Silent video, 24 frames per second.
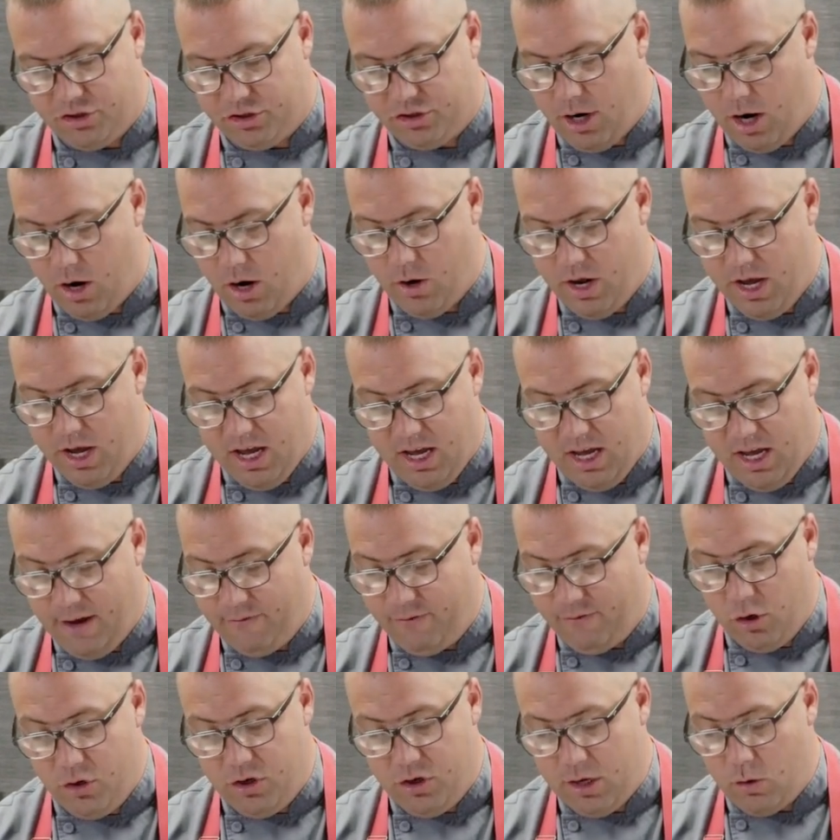so
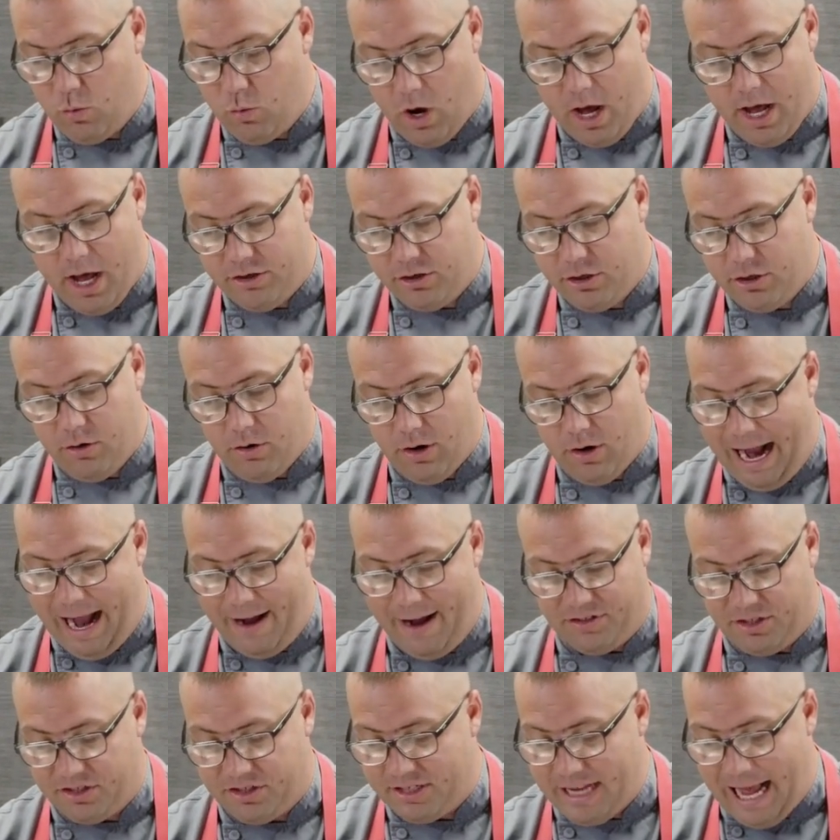if you did want to or have
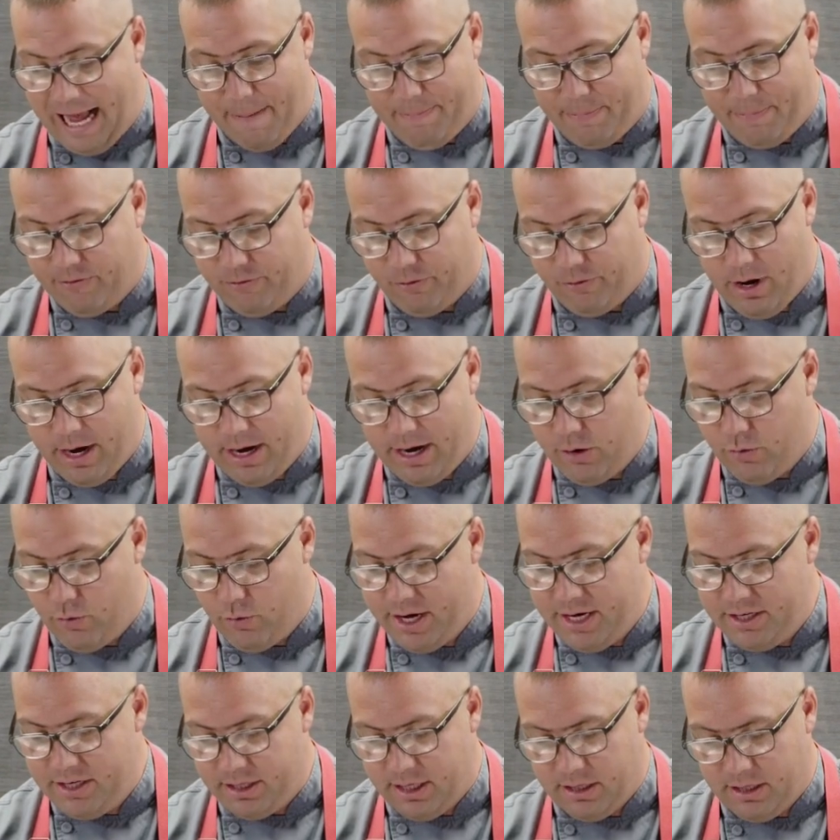to stop it for any
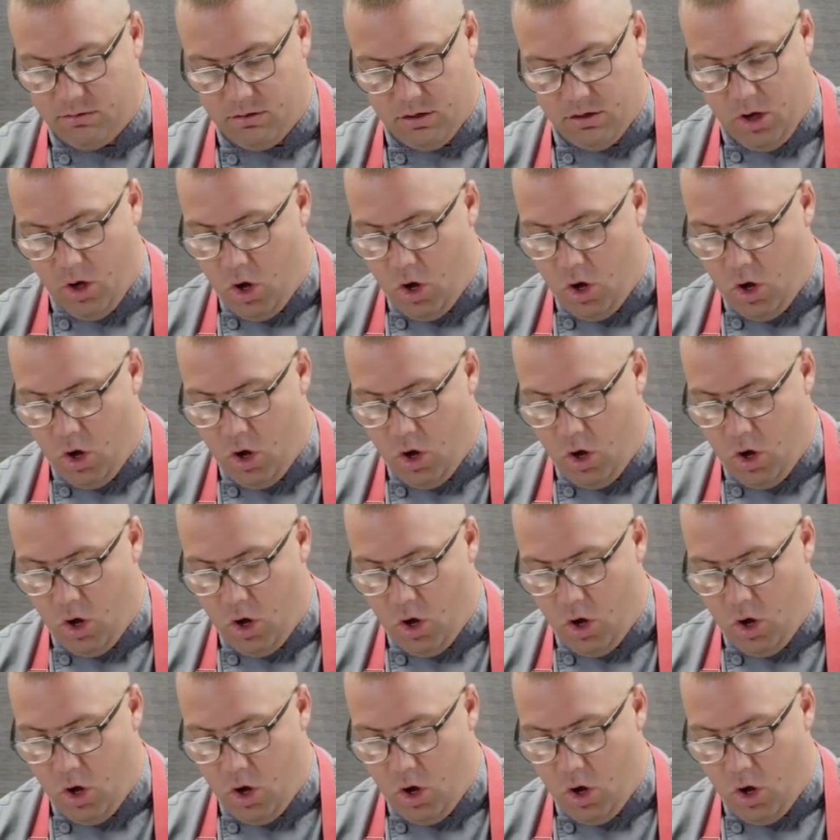reason,